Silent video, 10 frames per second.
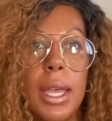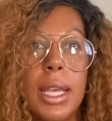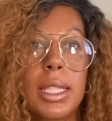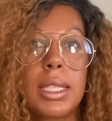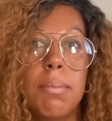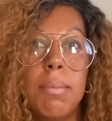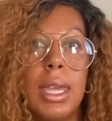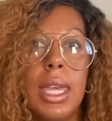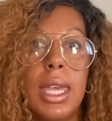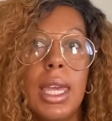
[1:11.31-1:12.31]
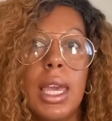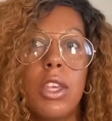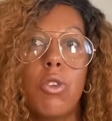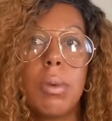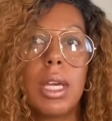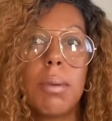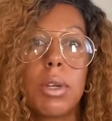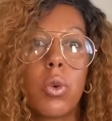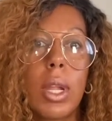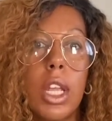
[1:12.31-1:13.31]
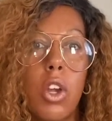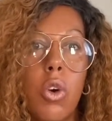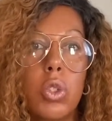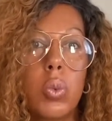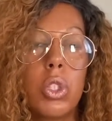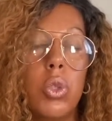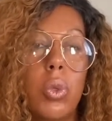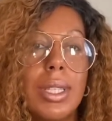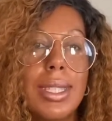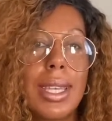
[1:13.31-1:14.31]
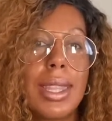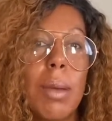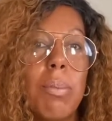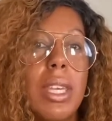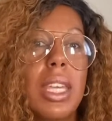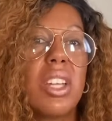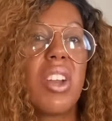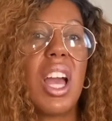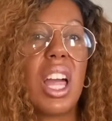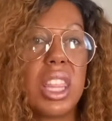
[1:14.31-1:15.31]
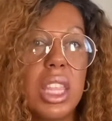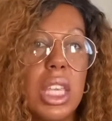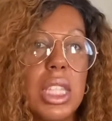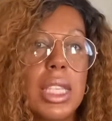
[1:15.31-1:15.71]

To me, you become a great coach when you can take that beginner athlete